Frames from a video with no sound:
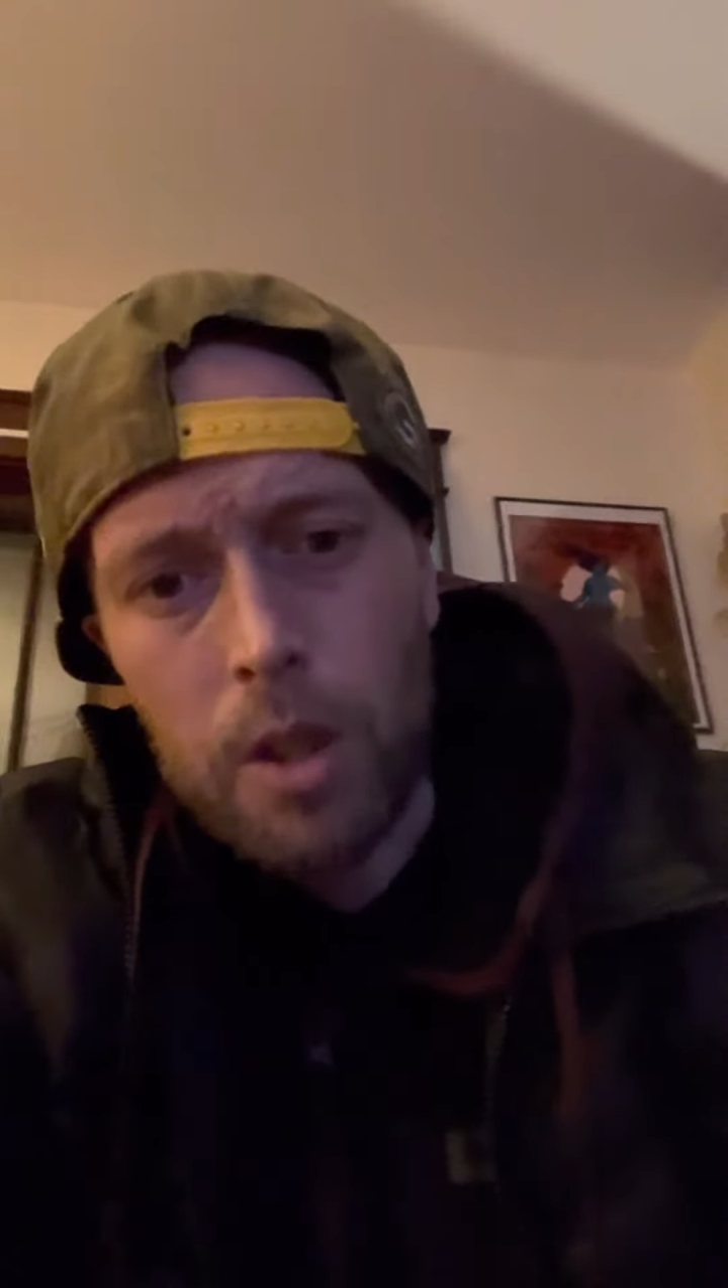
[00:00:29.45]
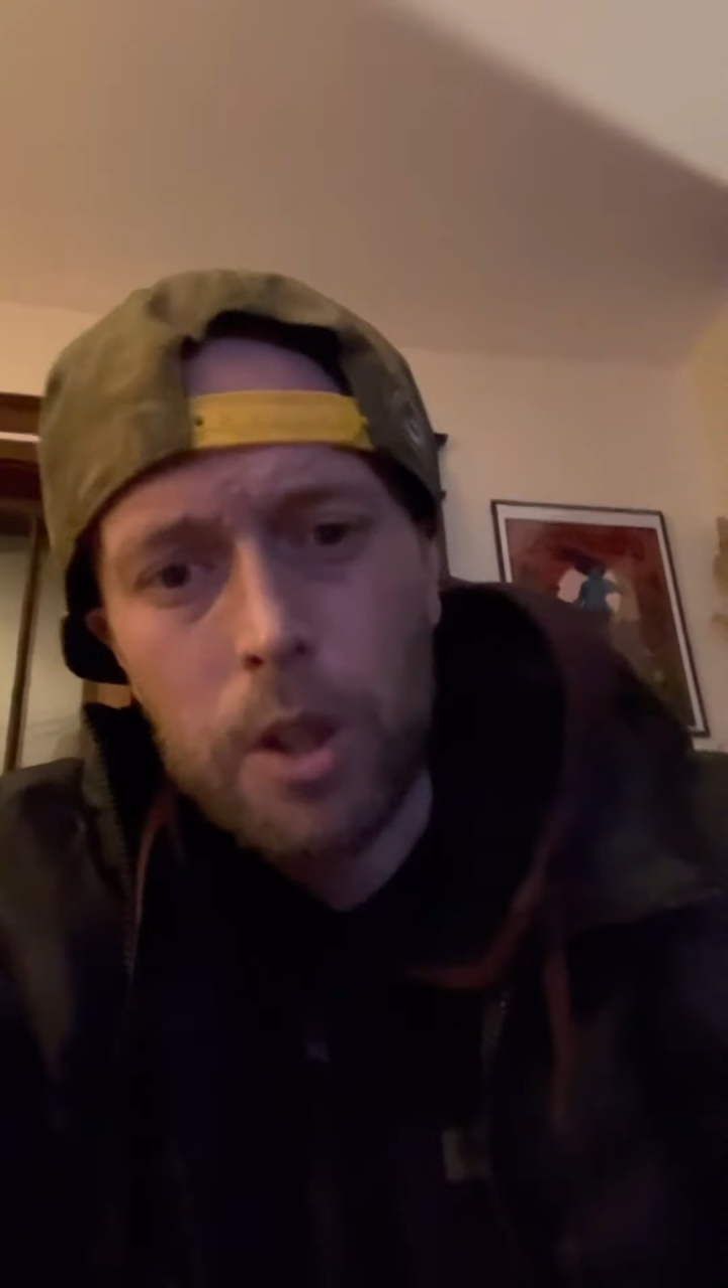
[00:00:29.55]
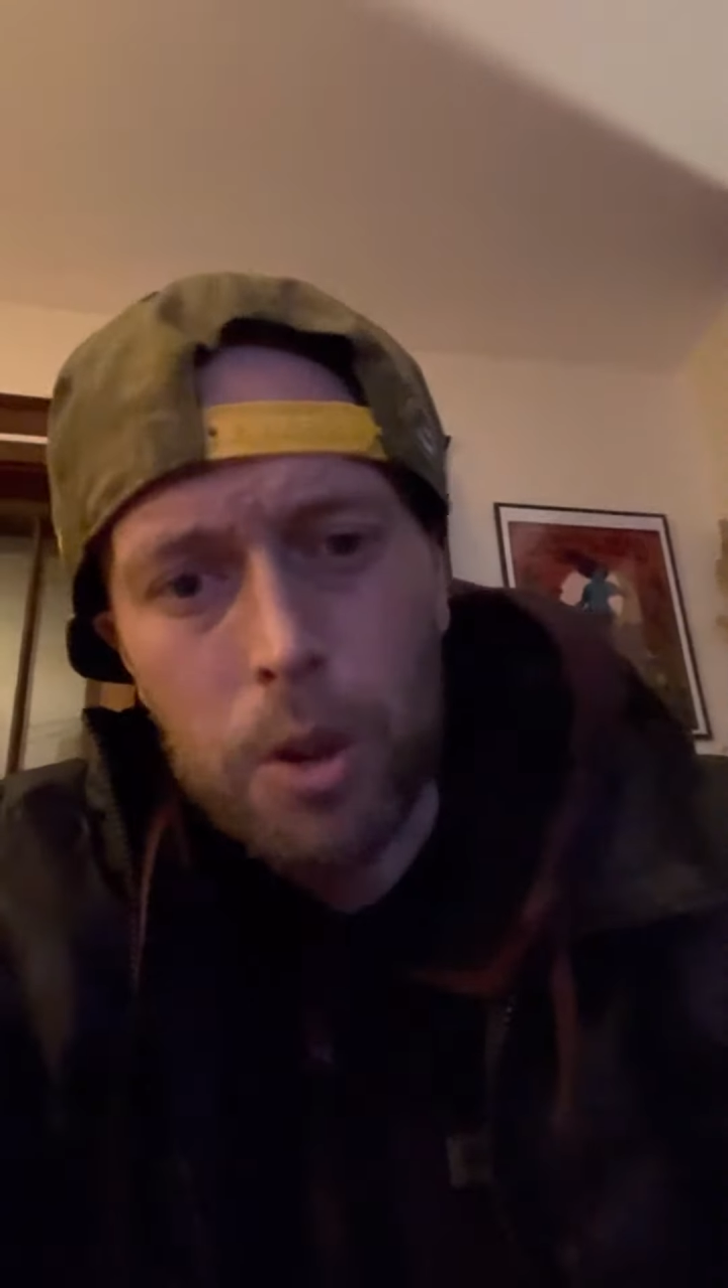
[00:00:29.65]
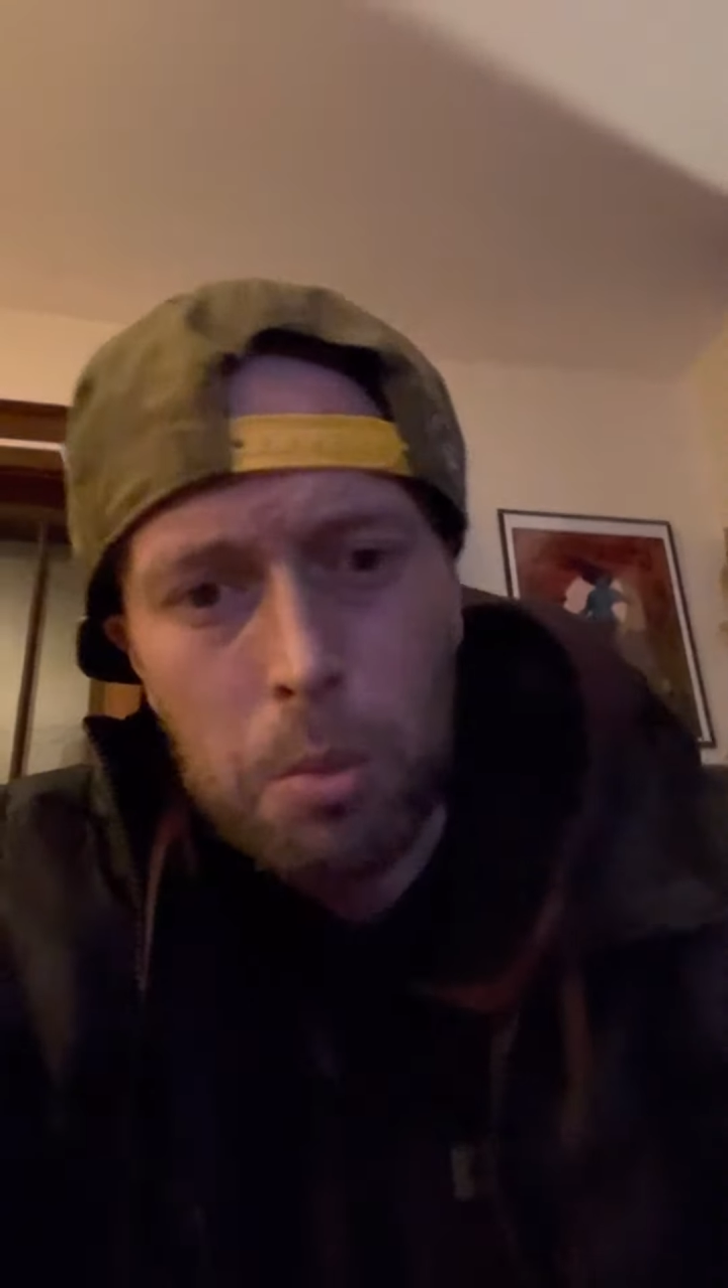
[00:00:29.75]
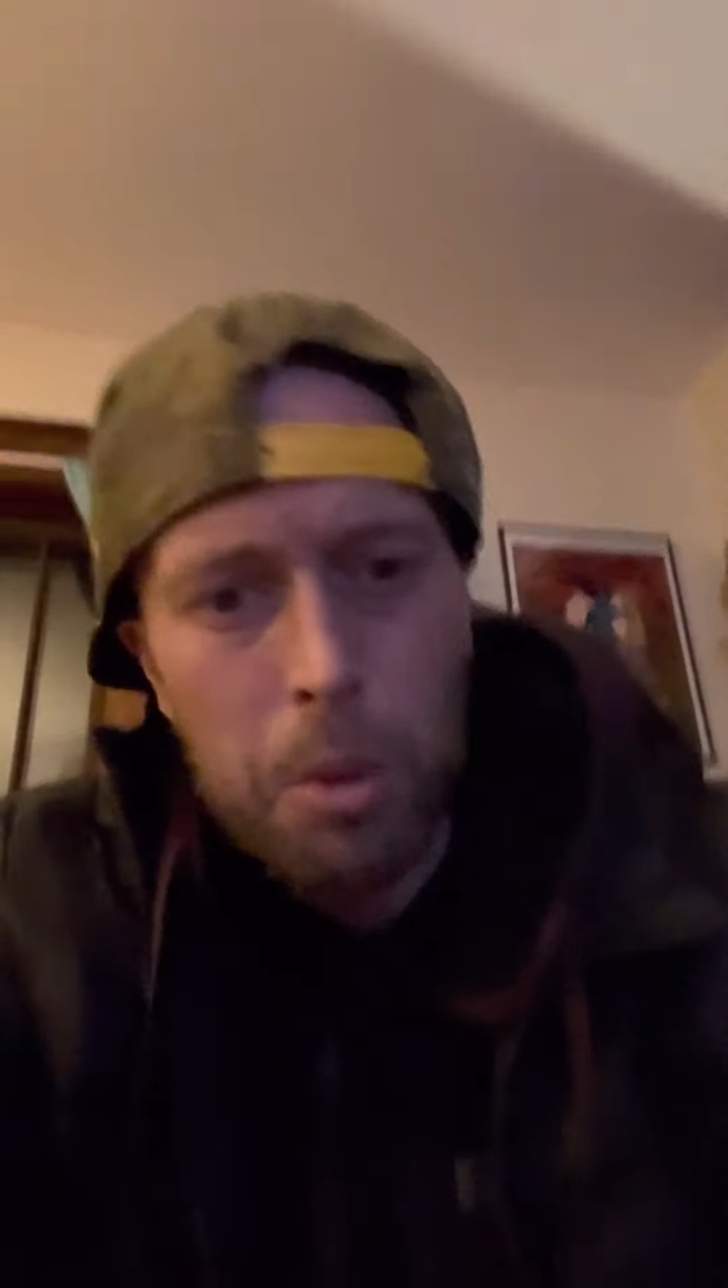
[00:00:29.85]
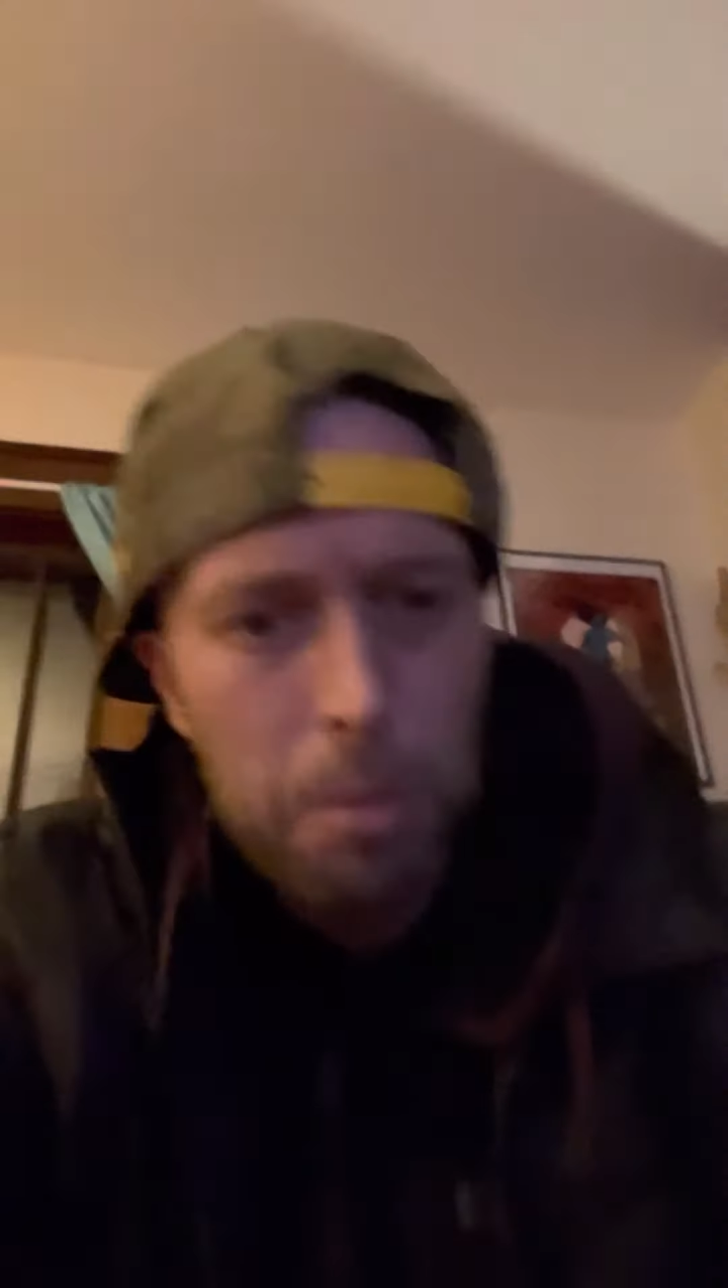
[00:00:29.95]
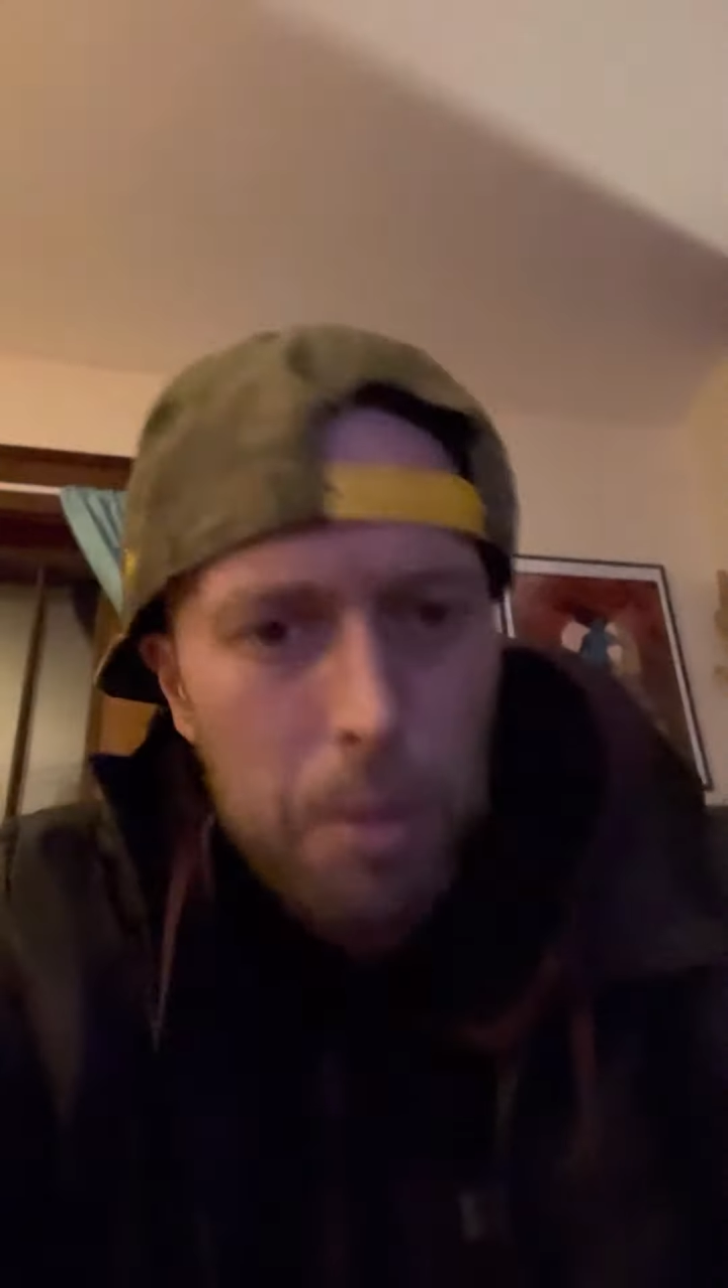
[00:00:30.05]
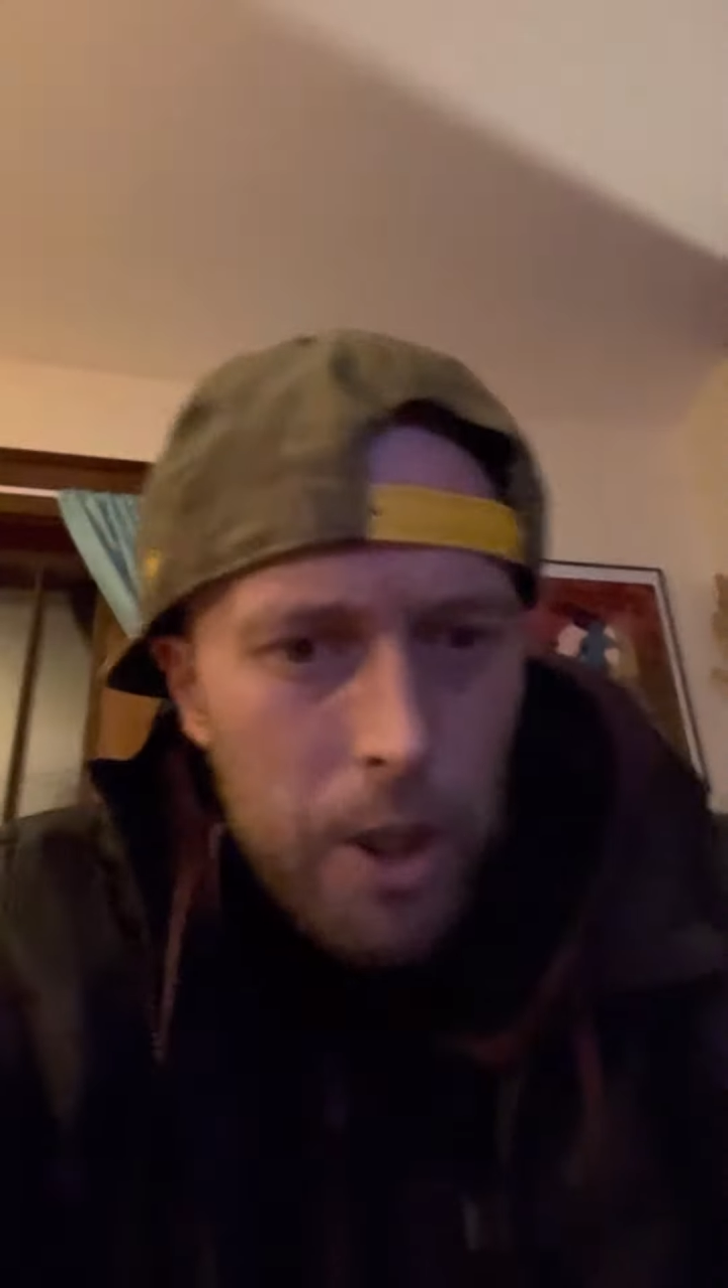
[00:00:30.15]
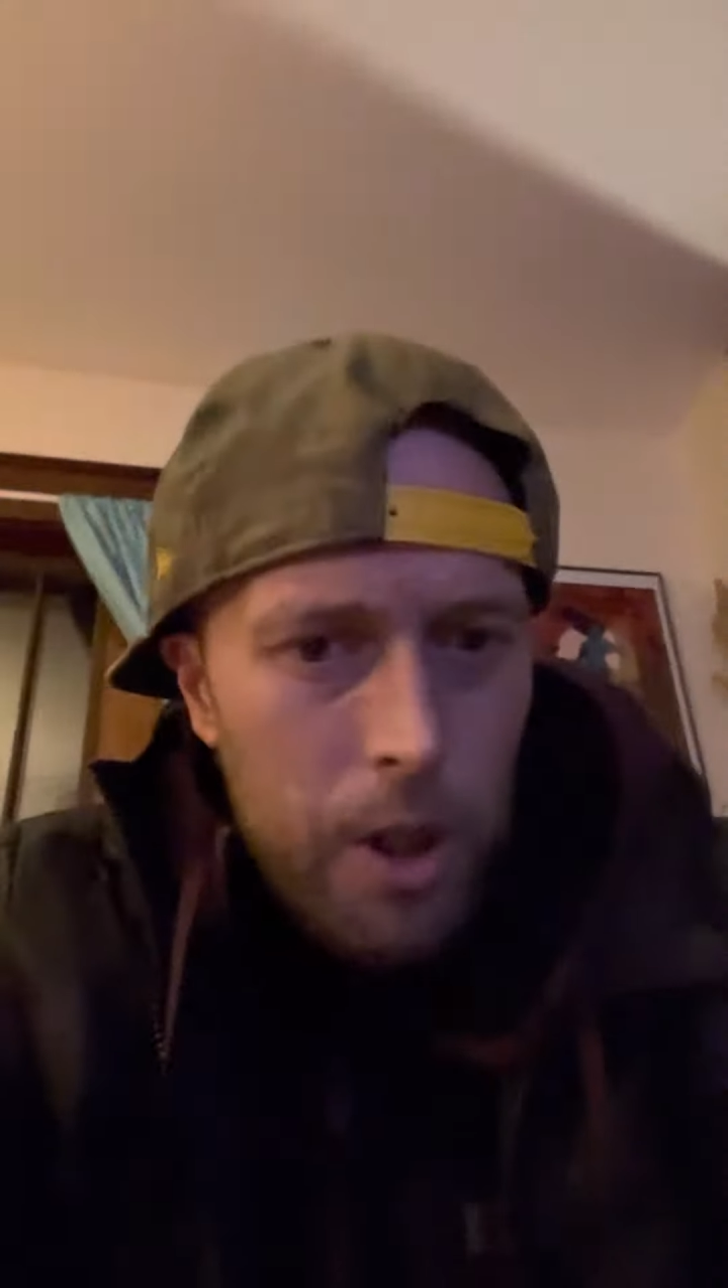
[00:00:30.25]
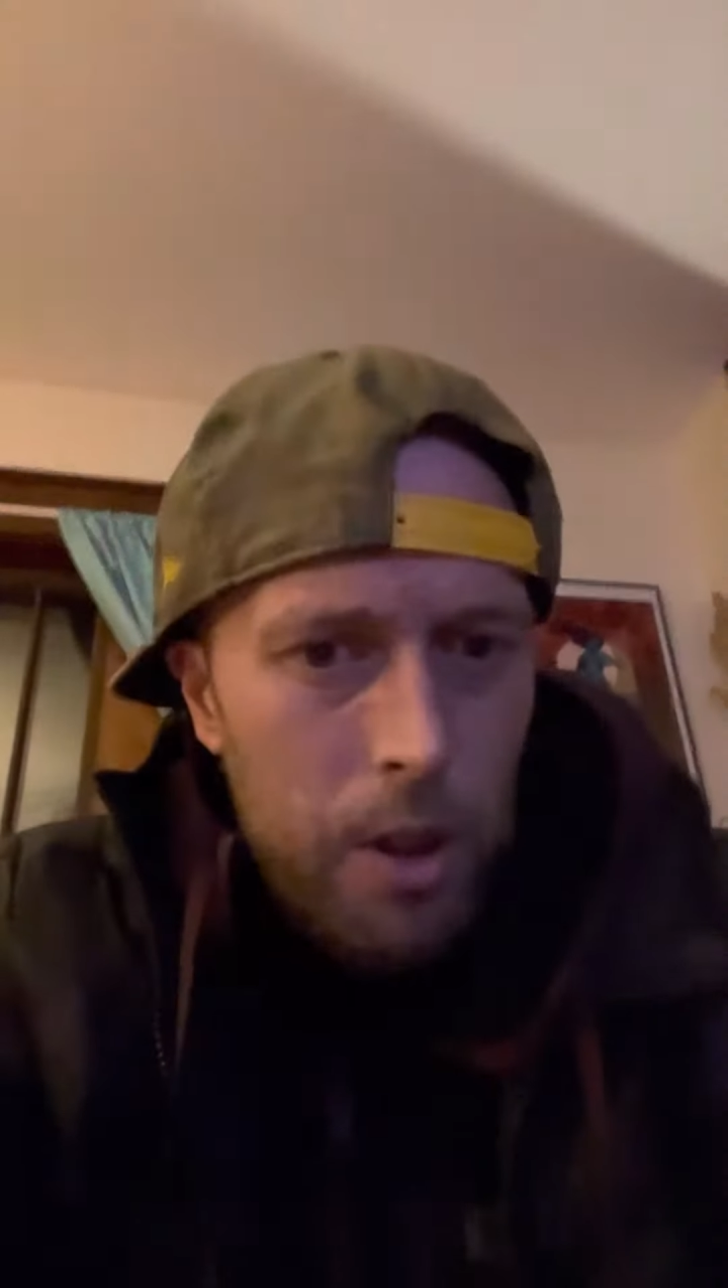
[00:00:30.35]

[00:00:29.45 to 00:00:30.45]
human being,